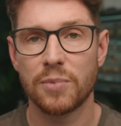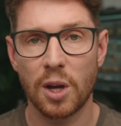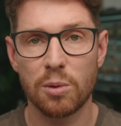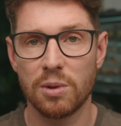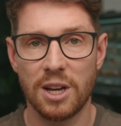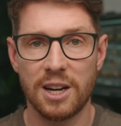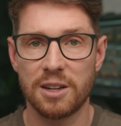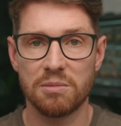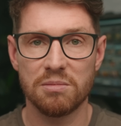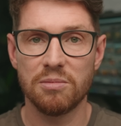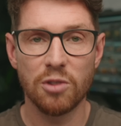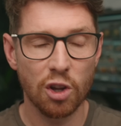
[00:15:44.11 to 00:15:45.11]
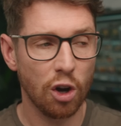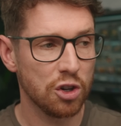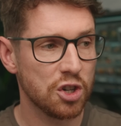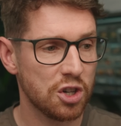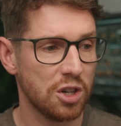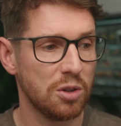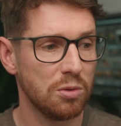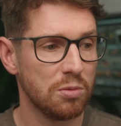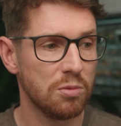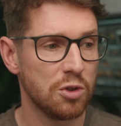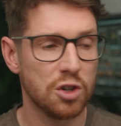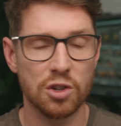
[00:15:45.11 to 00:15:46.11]
Don't not shoot
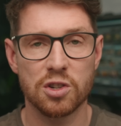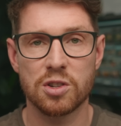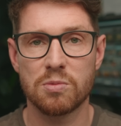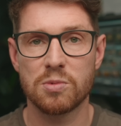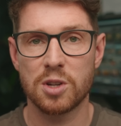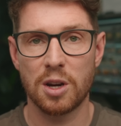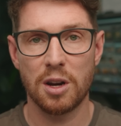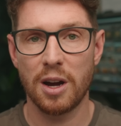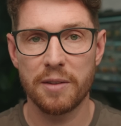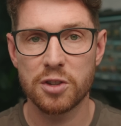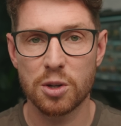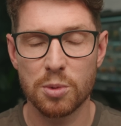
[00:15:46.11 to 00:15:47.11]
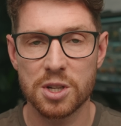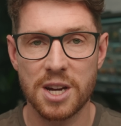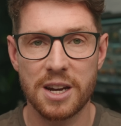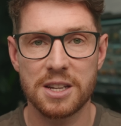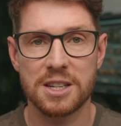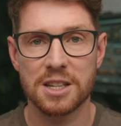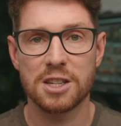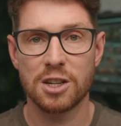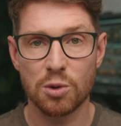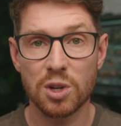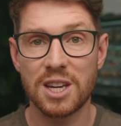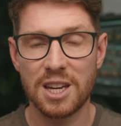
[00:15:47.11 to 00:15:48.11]
just so you don't have too much editing to
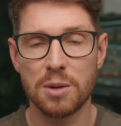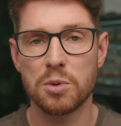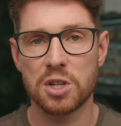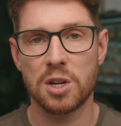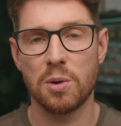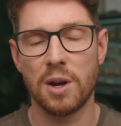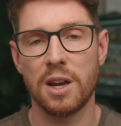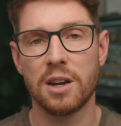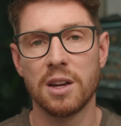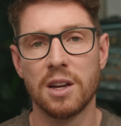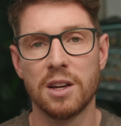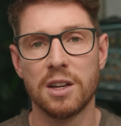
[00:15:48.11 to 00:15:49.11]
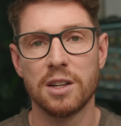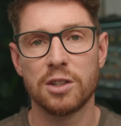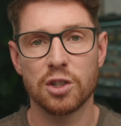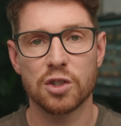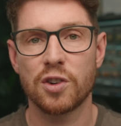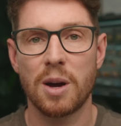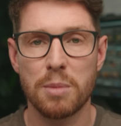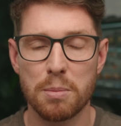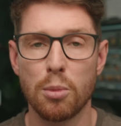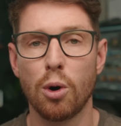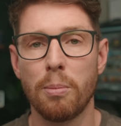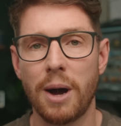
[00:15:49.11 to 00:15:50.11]
do. Keep shooting. Just try and be
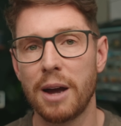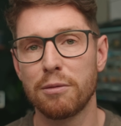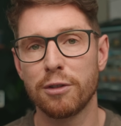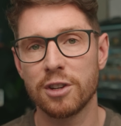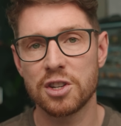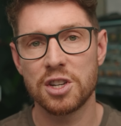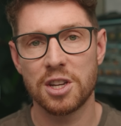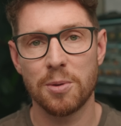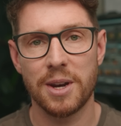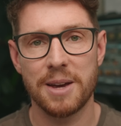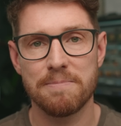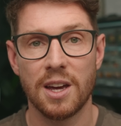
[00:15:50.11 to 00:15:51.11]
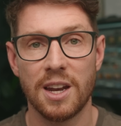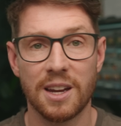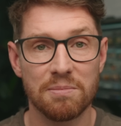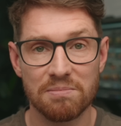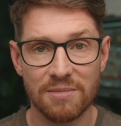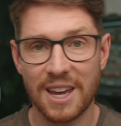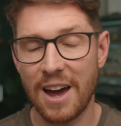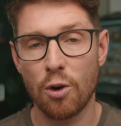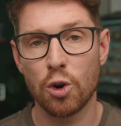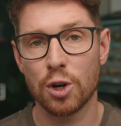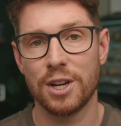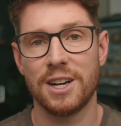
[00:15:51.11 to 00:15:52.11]
more mindful as you're doing it. And then get
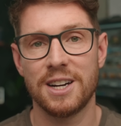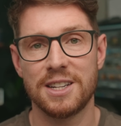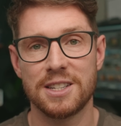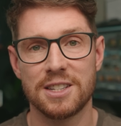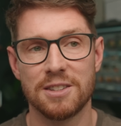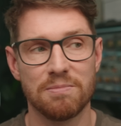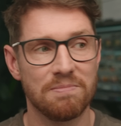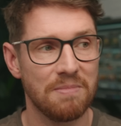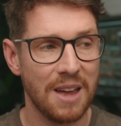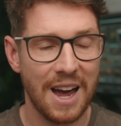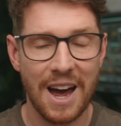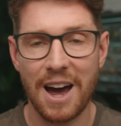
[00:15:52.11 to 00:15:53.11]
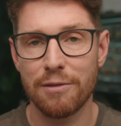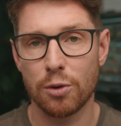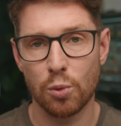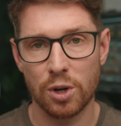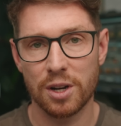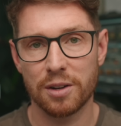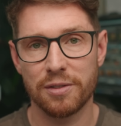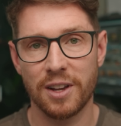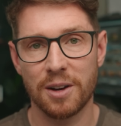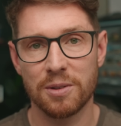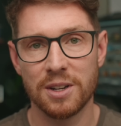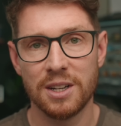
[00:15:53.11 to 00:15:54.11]
organized and have a workflow.